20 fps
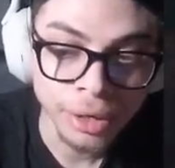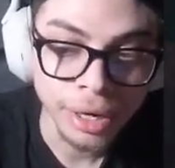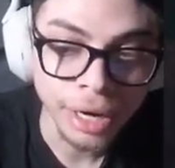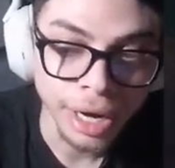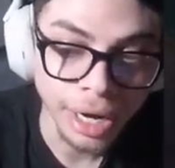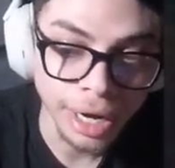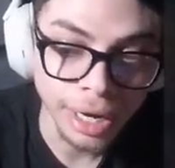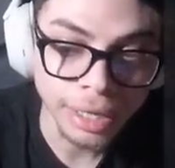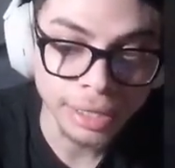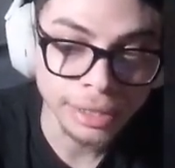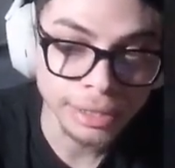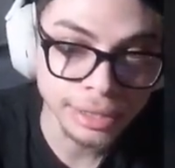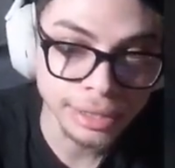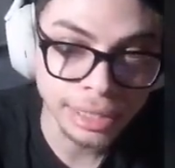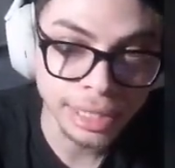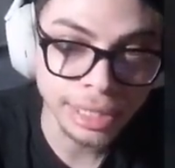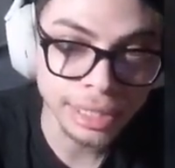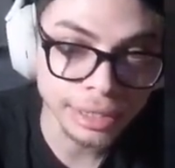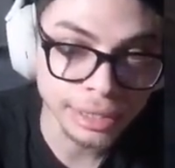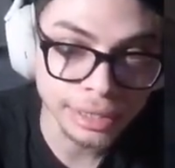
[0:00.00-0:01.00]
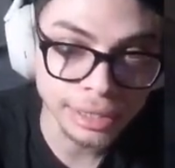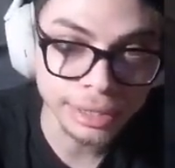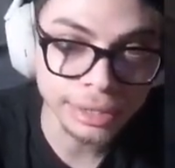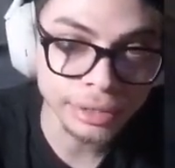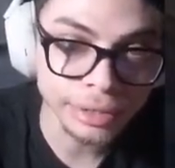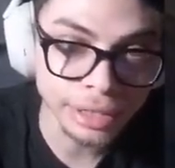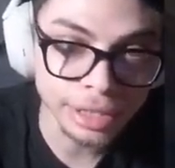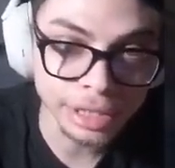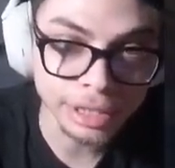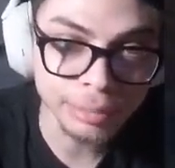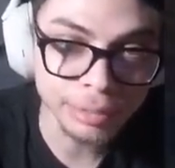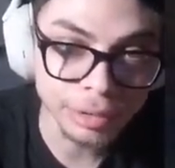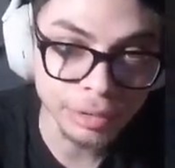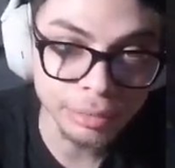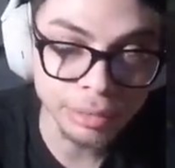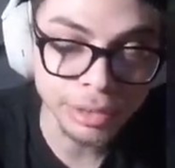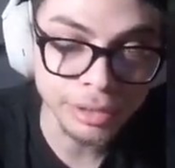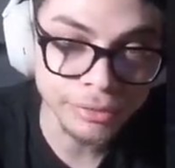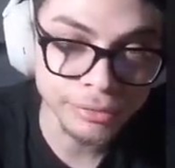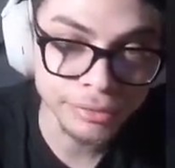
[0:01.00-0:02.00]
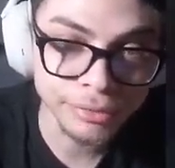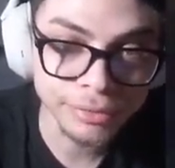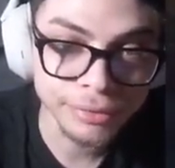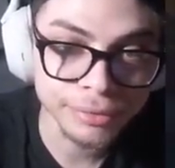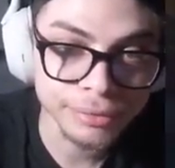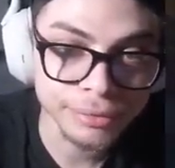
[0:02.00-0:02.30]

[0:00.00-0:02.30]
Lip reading: and steal his blue buff.